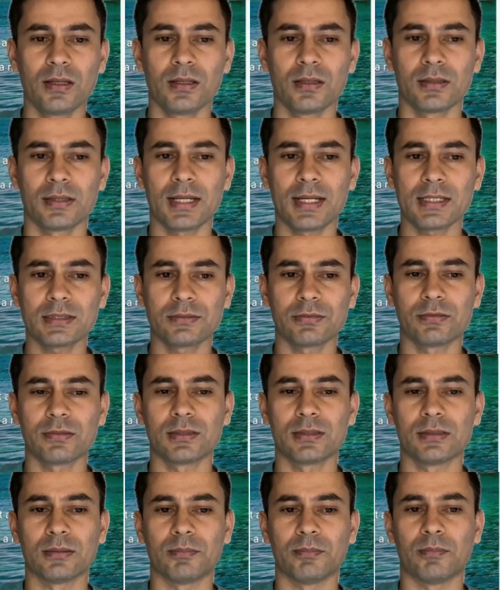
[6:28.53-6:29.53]
that's
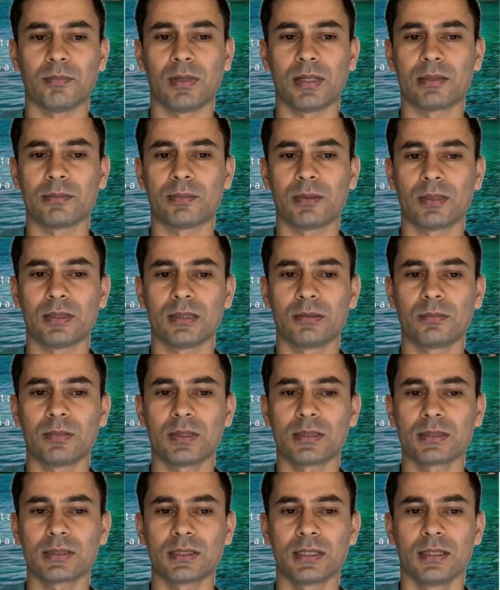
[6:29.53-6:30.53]
for multiple
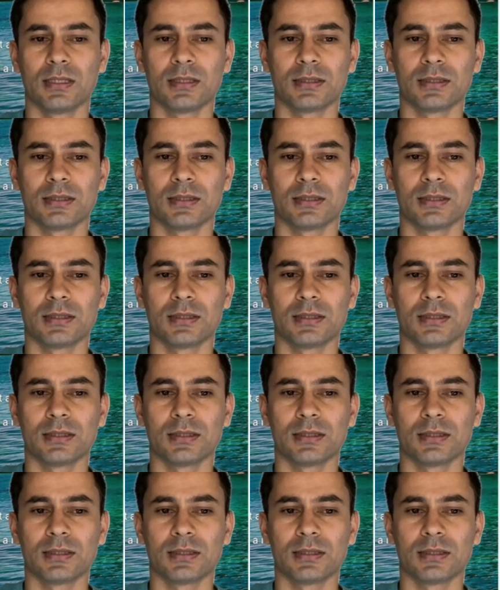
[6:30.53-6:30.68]
inbox.